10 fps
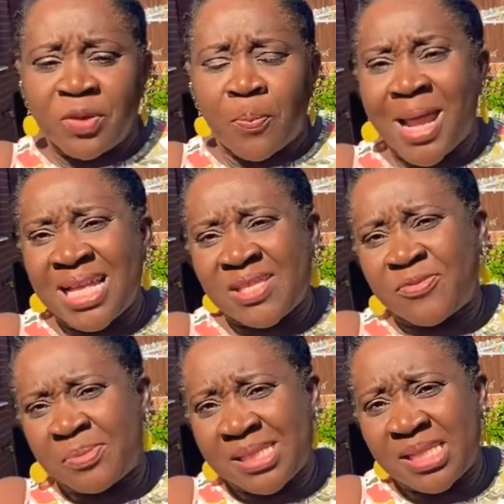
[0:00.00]
plants
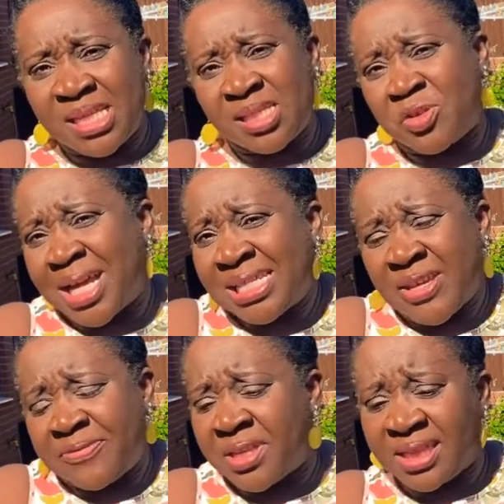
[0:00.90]
from seeds, you can
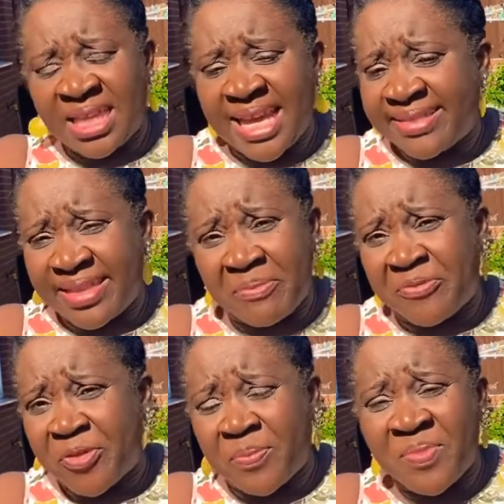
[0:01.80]
definitely get them
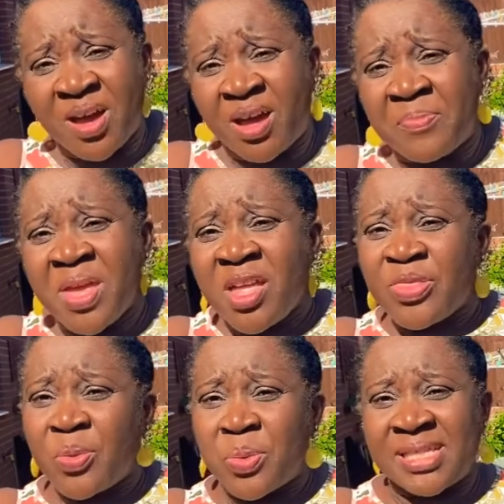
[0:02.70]
from
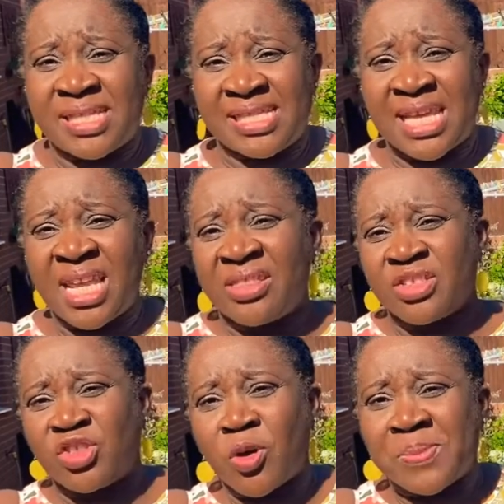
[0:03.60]
the ones they sell in the
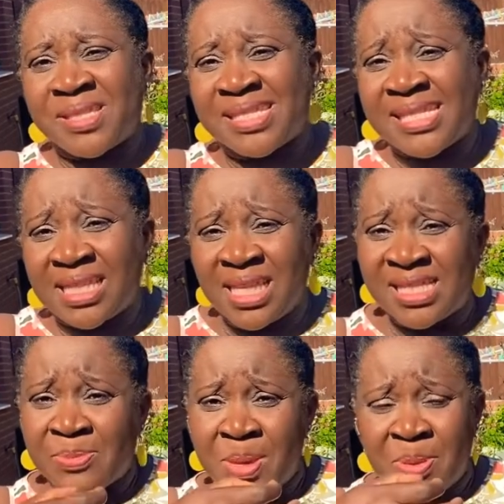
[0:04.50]
shops, the seedlings,
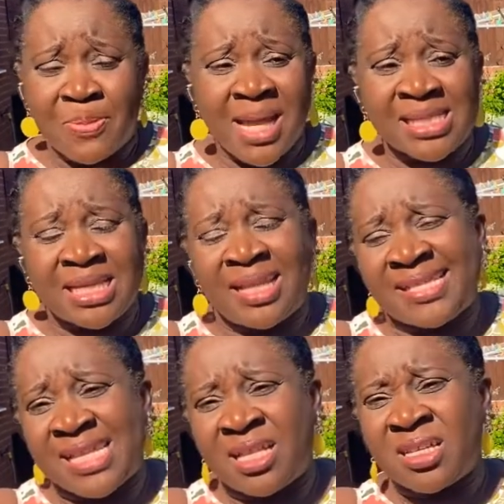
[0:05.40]
the baby plants that they
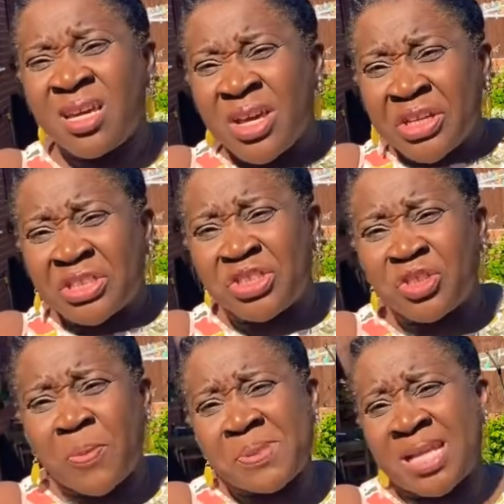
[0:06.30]
sell in the
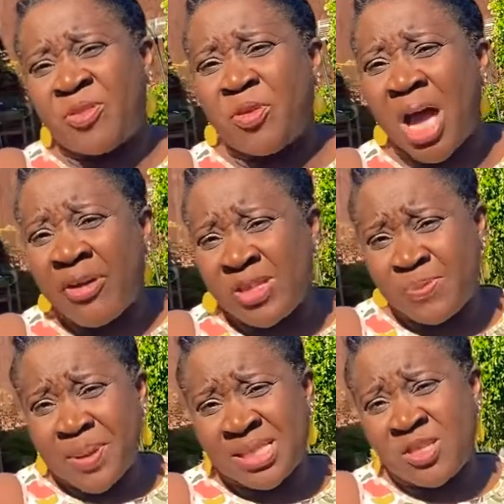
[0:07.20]
shops. And if you have a
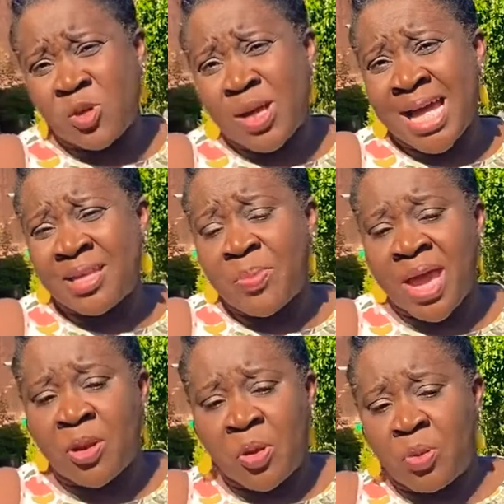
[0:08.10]
space in your garden
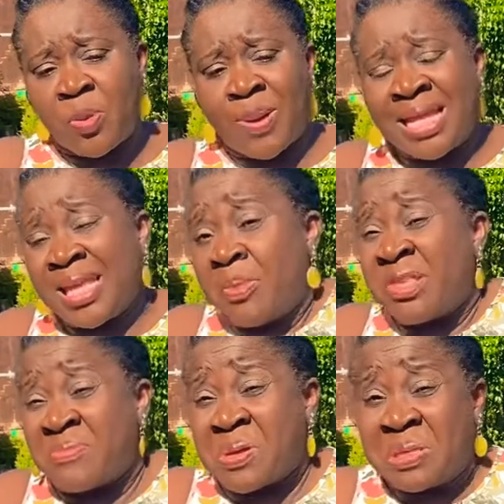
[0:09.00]
bed, or you want to plant them in
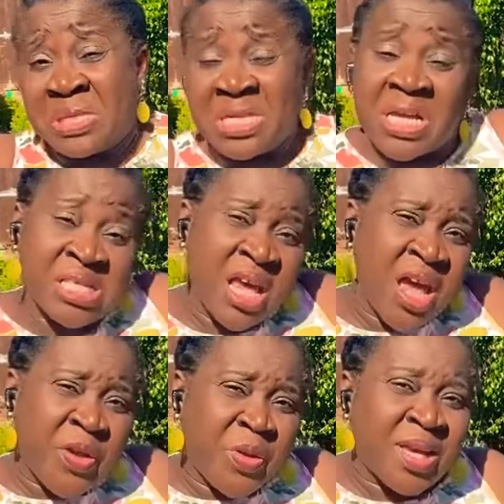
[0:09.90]
some containers,
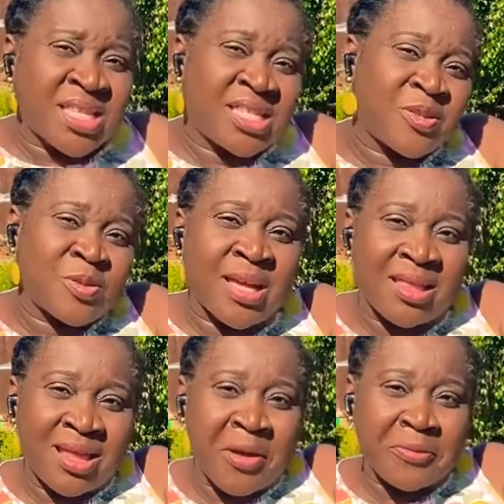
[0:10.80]
you can still do that
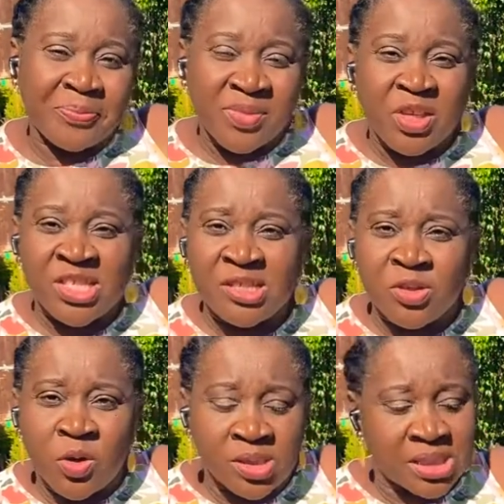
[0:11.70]
now. You still
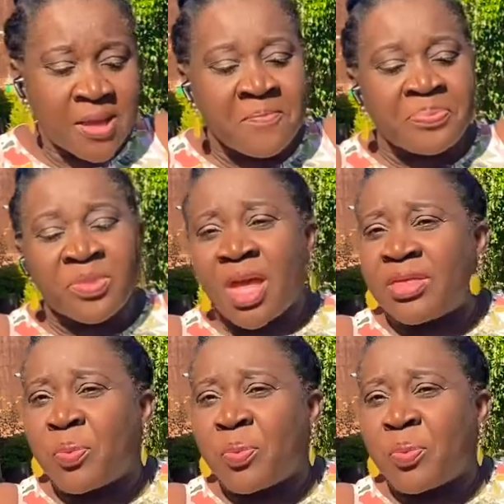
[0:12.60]
got the